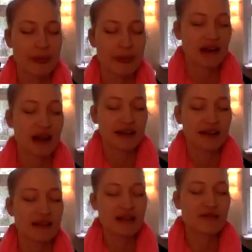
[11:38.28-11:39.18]
Like
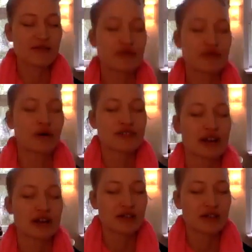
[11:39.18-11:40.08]
even
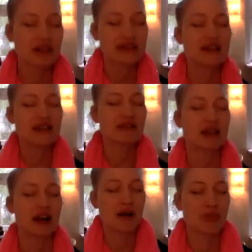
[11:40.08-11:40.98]
voluntarily
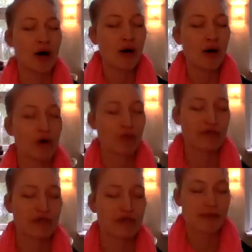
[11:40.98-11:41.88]
giving up hope
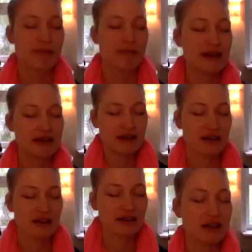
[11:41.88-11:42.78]
for
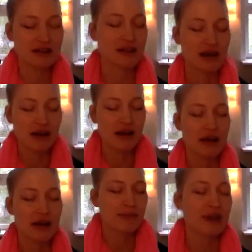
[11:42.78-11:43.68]
making it
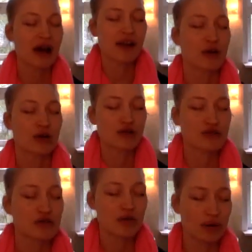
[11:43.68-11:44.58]
be under
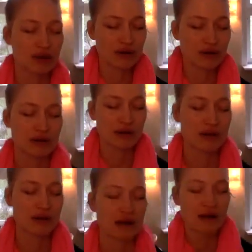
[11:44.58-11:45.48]
control.
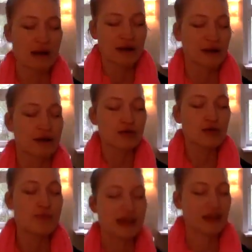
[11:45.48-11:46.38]
You
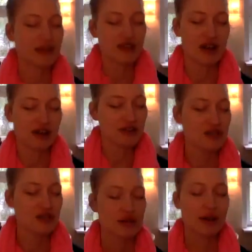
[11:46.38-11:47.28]
being in charge,
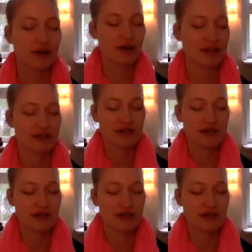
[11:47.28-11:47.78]
you are not.